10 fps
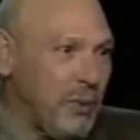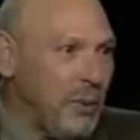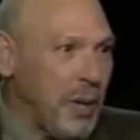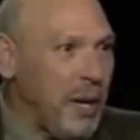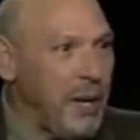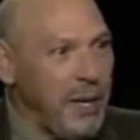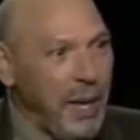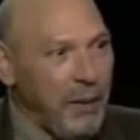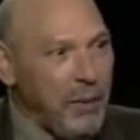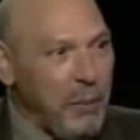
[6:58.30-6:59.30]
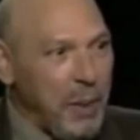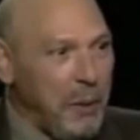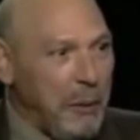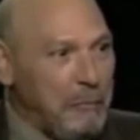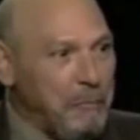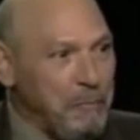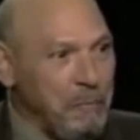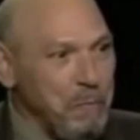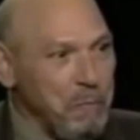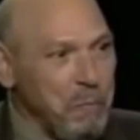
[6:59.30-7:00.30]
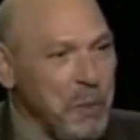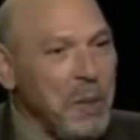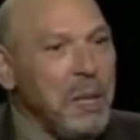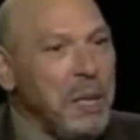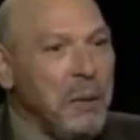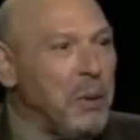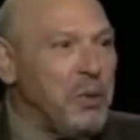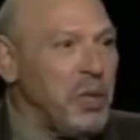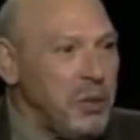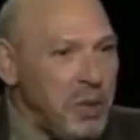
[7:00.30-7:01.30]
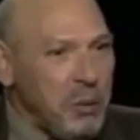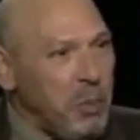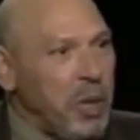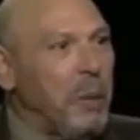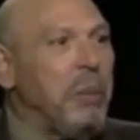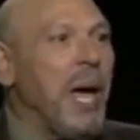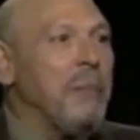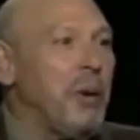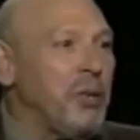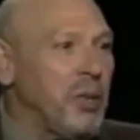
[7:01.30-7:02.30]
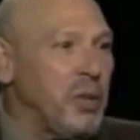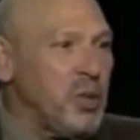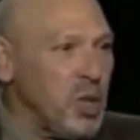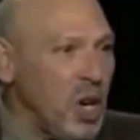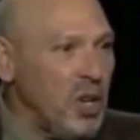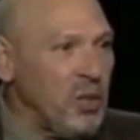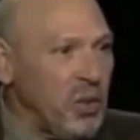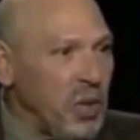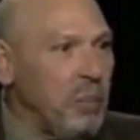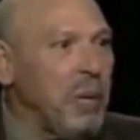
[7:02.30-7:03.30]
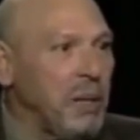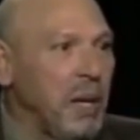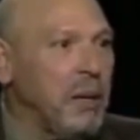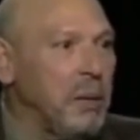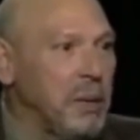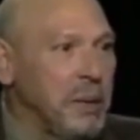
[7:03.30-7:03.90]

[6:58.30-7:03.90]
Yes, okay, yes, but. You know, it's just putting a black person in charge does not make that